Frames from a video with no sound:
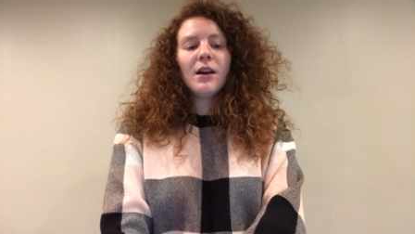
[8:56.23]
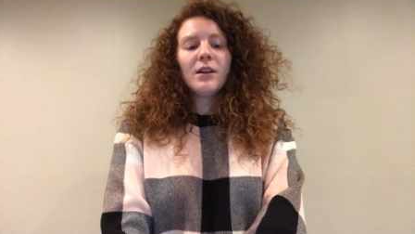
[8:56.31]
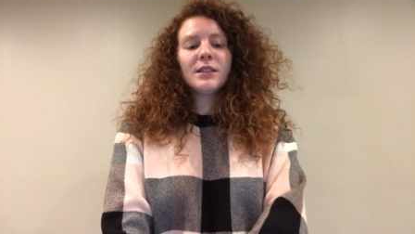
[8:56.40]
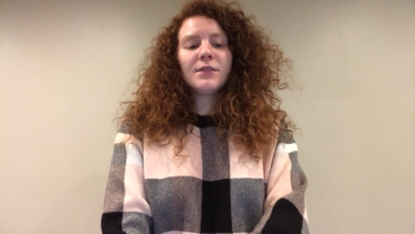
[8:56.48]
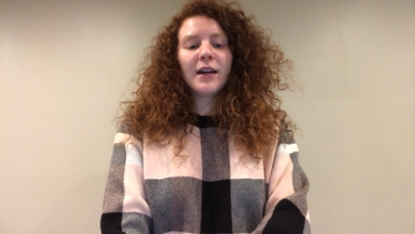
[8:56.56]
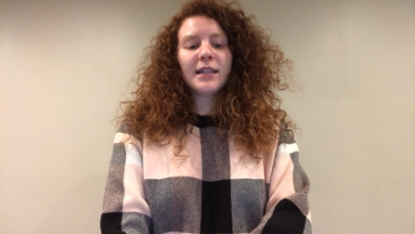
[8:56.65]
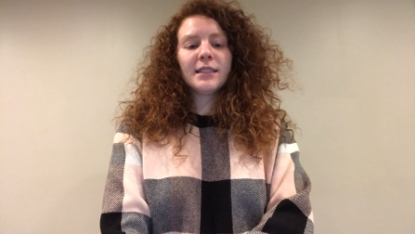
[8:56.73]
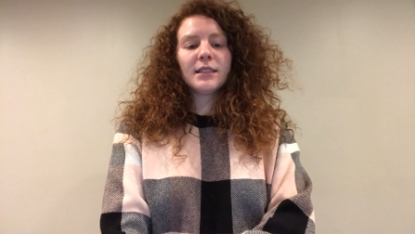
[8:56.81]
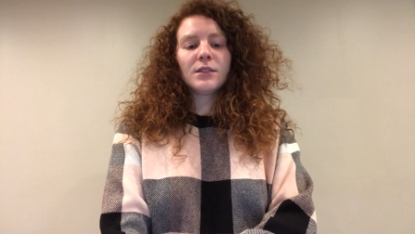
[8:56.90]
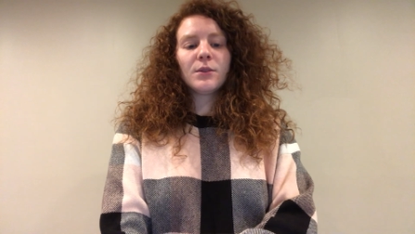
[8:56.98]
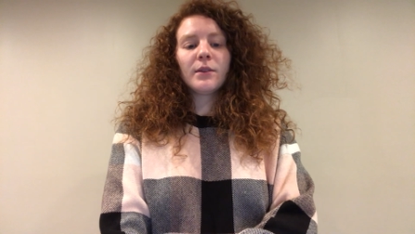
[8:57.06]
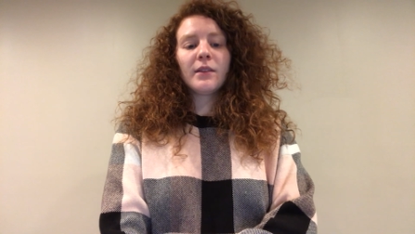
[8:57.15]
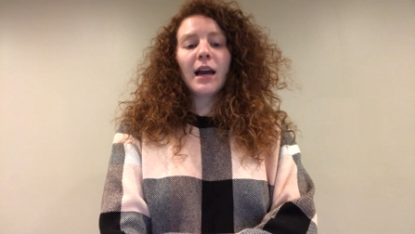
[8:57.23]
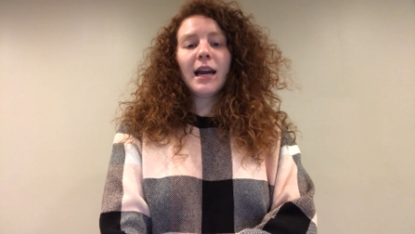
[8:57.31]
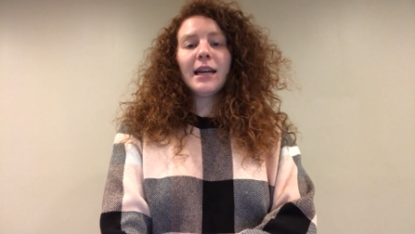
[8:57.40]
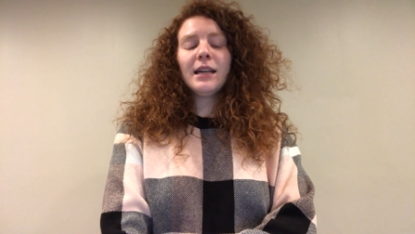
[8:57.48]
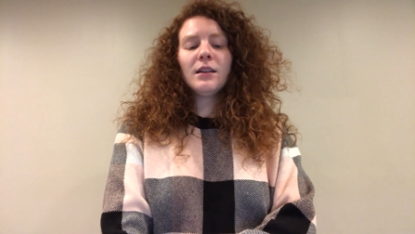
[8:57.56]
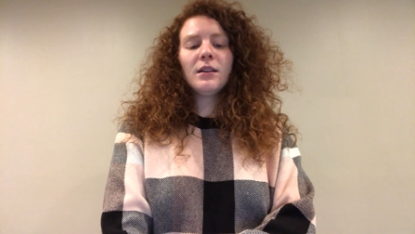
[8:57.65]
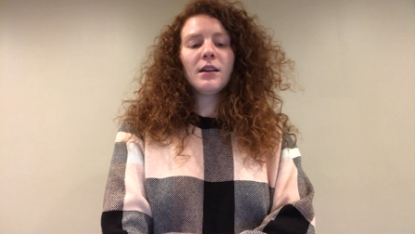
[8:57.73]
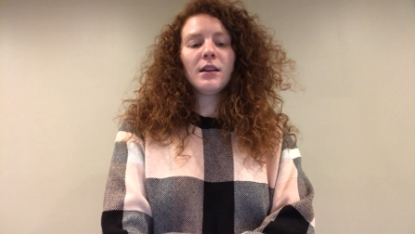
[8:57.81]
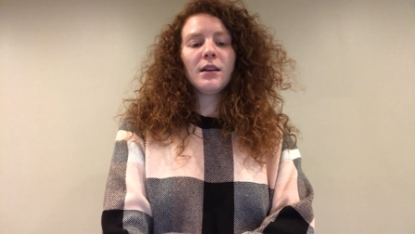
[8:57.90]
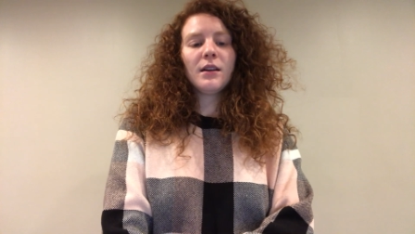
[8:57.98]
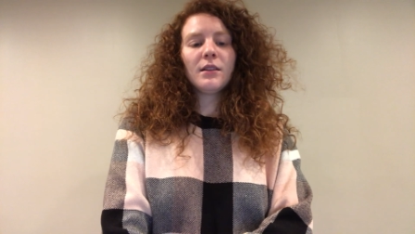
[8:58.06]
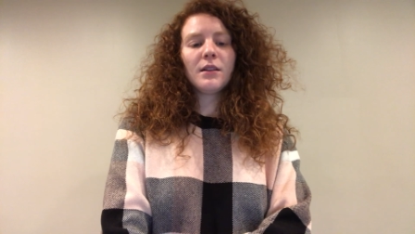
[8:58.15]
devices to align
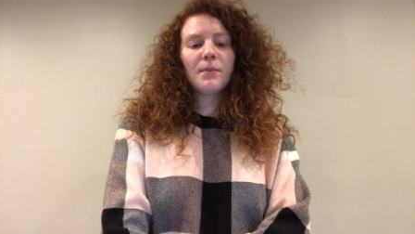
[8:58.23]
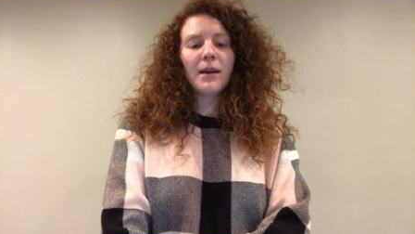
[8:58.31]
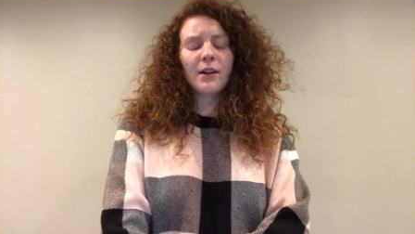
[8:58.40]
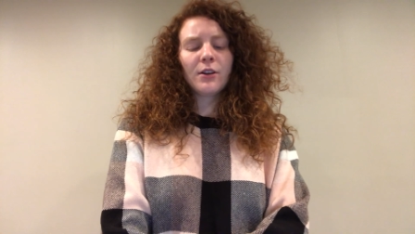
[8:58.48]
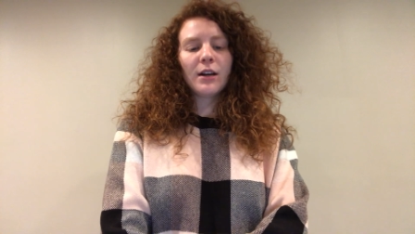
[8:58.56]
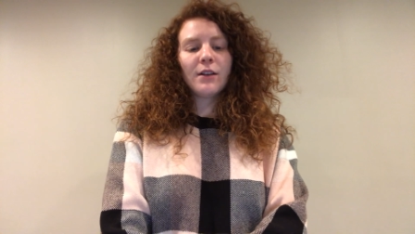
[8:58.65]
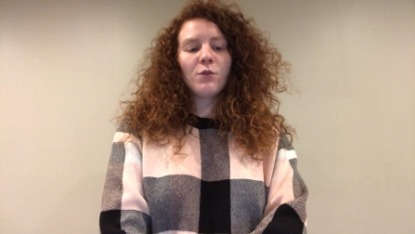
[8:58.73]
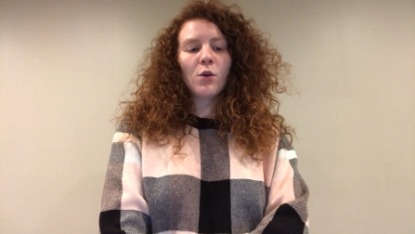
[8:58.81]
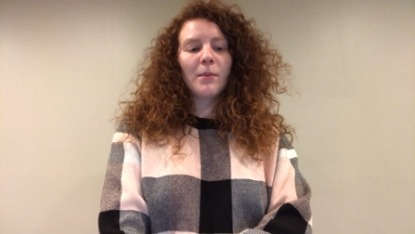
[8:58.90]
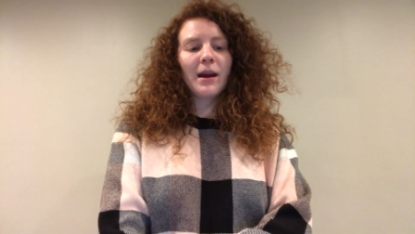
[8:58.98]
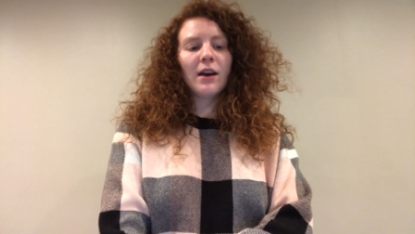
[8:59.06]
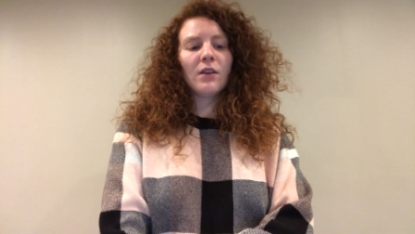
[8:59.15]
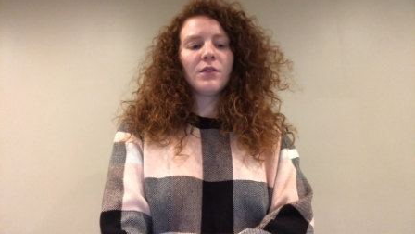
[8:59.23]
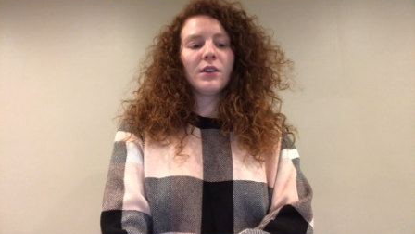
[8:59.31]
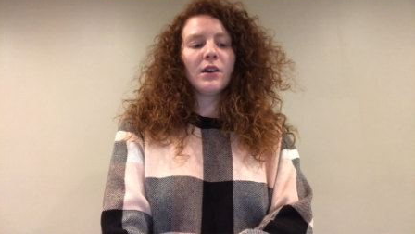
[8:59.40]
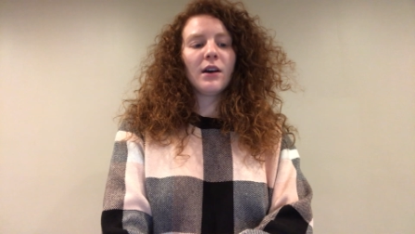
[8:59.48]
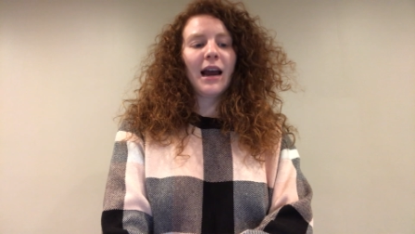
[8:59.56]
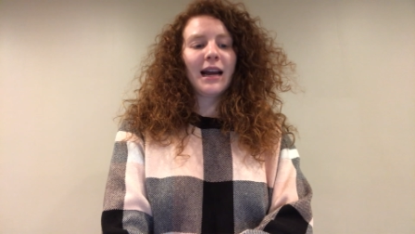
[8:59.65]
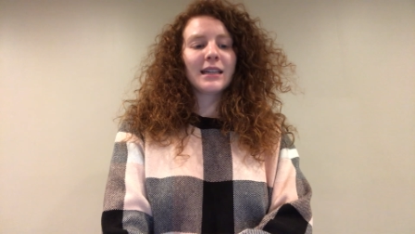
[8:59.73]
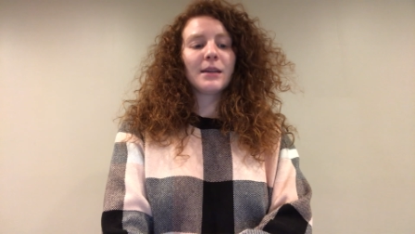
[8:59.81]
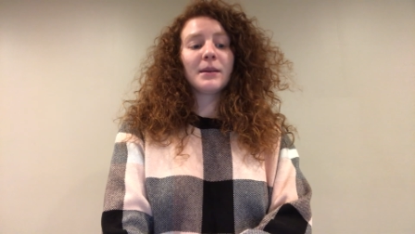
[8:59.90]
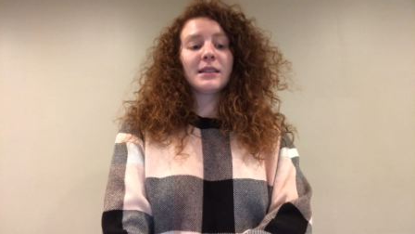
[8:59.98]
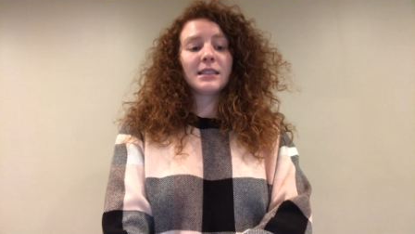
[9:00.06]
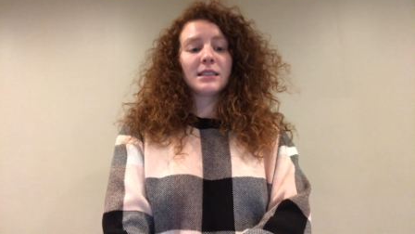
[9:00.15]
the manner and format of the
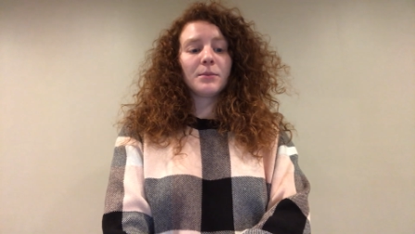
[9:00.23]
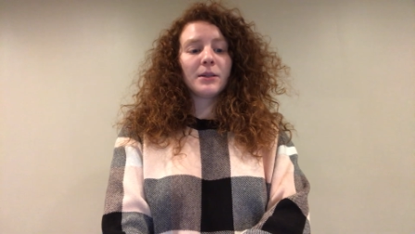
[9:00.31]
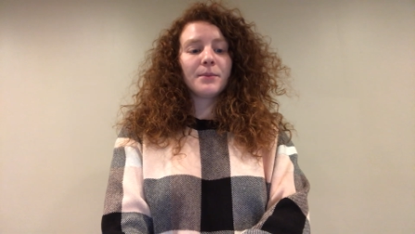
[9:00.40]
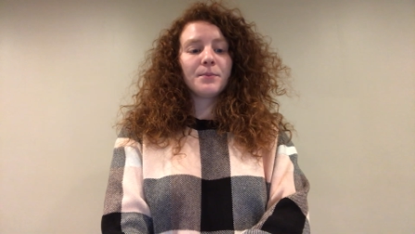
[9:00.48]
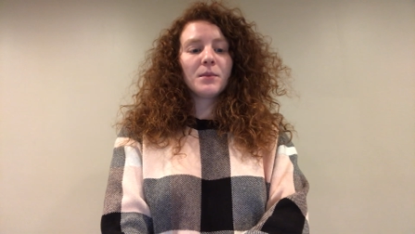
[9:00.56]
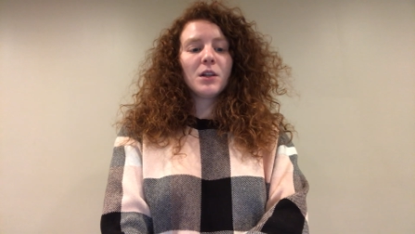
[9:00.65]
academic discipline.